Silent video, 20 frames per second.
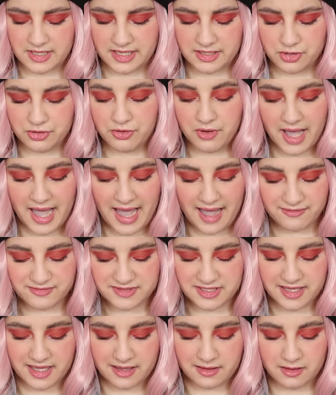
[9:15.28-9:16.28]
you have
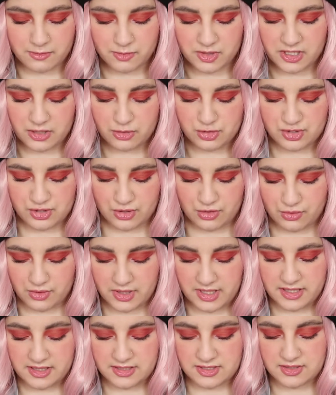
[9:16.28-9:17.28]
to get Luminoso.
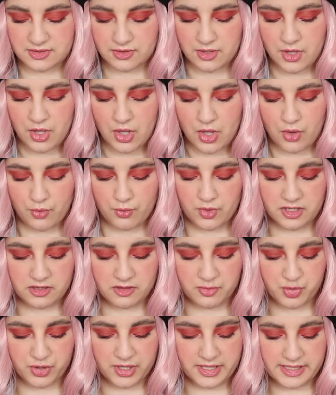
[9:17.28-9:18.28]
It is one of
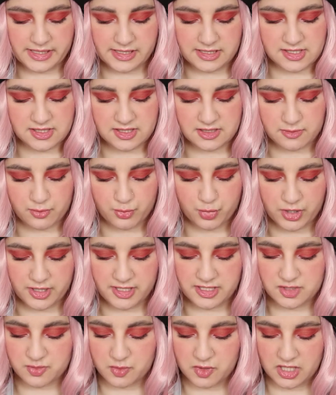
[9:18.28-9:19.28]
the prettiest
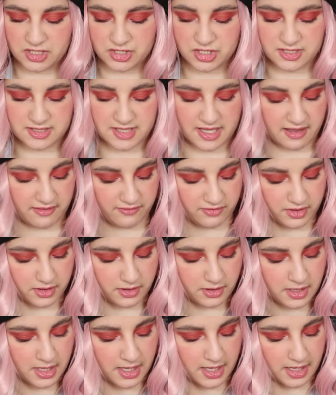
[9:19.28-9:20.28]
blushes
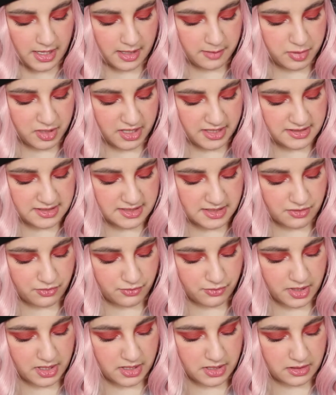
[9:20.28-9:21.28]
ever. It blends in
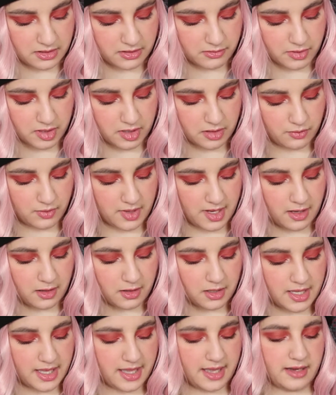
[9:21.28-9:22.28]
really
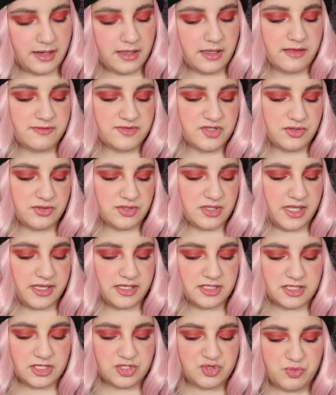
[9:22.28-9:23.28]
well, and it gives you like
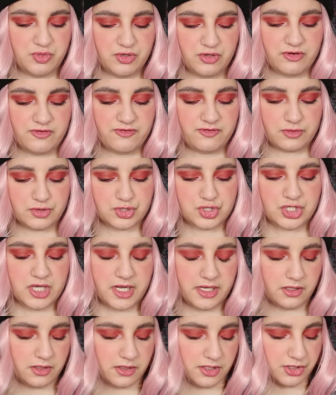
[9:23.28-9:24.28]
such beautiful
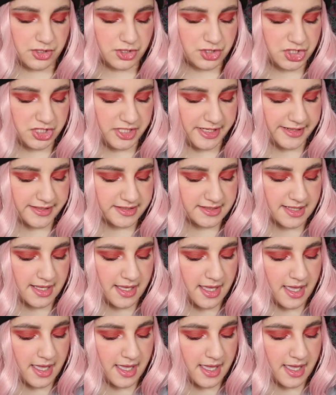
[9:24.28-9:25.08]
shine on your cheeks,